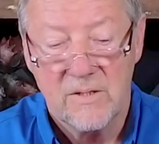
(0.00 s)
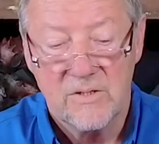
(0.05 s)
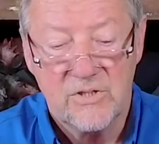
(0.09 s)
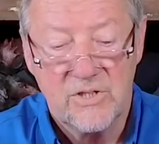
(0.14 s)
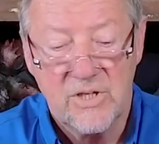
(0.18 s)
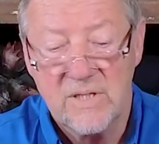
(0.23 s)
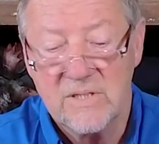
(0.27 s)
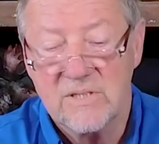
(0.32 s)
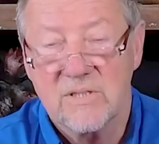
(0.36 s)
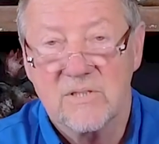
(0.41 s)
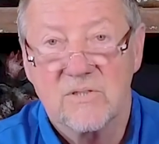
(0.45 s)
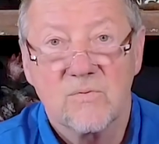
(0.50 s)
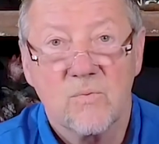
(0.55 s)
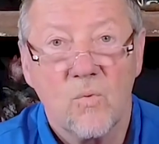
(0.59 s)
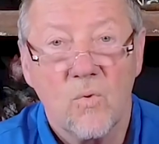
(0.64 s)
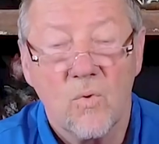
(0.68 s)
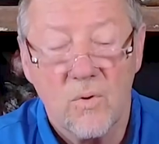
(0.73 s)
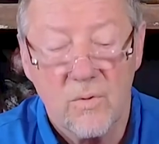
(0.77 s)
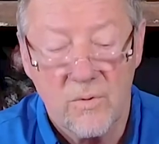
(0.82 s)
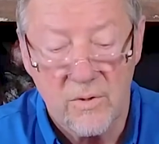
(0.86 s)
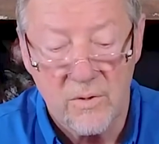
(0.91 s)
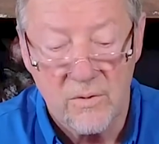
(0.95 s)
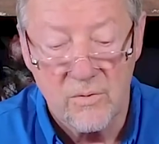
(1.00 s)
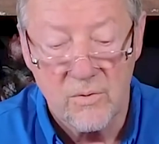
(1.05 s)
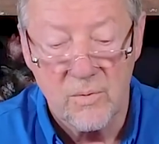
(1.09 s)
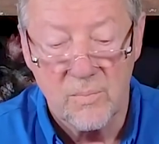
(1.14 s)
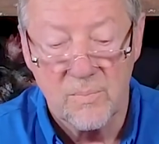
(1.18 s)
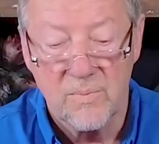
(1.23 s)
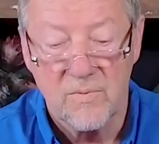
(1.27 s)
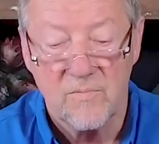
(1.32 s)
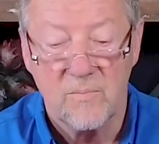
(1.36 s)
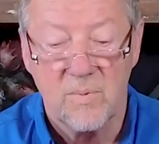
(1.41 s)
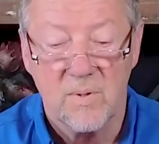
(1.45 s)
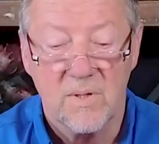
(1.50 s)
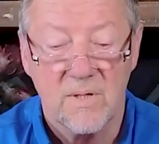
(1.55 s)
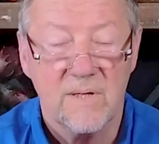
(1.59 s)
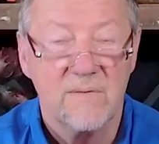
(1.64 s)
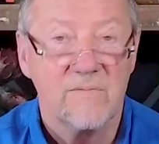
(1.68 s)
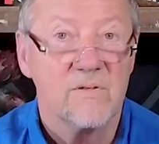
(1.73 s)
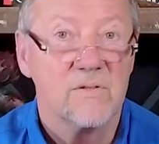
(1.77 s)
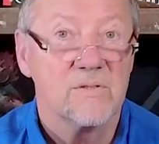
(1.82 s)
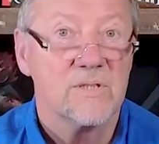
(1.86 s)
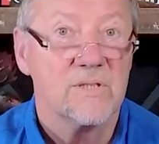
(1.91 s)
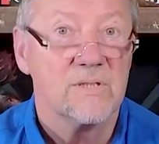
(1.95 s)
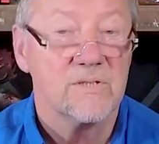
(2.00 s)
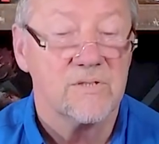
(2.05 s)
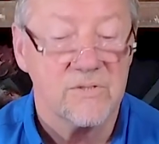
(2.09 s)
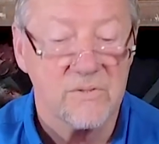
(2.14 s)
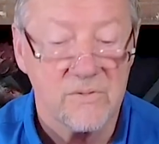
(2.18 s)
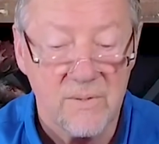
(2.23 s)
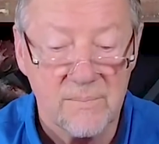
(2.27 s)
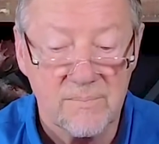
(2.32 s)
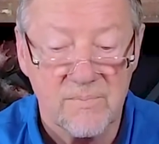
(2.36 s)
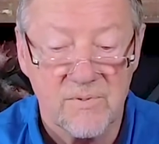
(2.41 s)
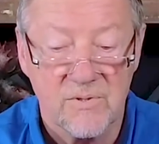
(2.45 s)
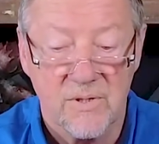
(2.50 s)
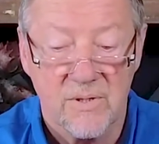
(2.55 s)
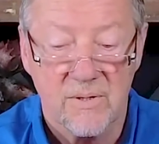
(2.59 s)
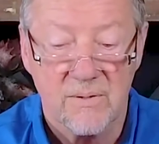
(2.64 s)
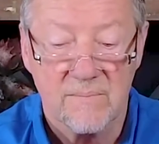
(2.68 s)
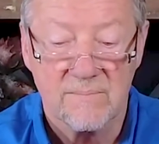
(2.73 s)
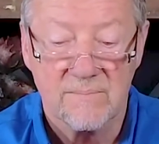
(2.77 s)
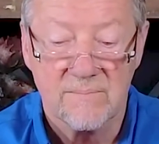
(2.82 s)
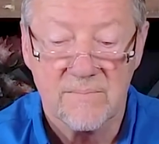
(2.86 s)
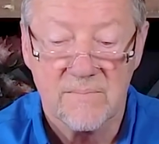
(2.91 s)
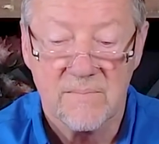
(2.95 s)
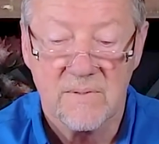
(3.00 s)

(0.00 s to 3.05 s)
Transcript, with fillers: Jesus warned a group of believers in Scripture